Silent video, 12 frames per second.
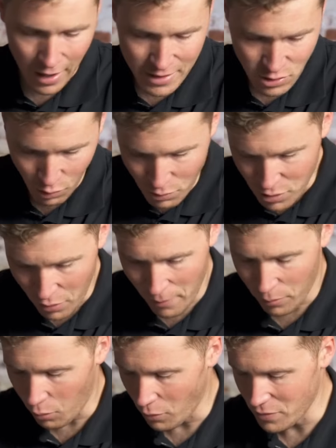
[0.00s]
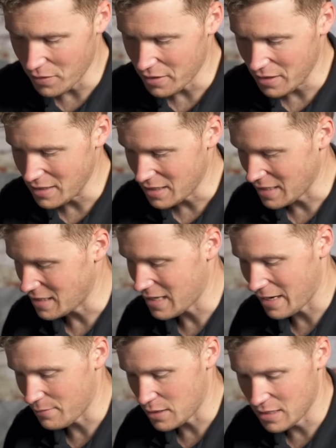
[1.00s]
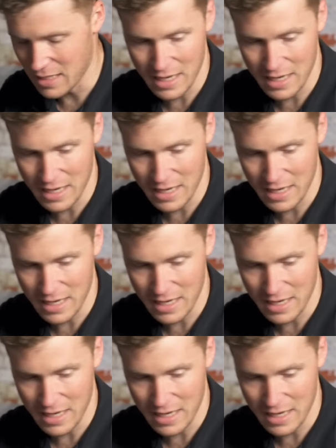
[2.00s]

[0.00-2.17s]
It's also important that these things stand up to the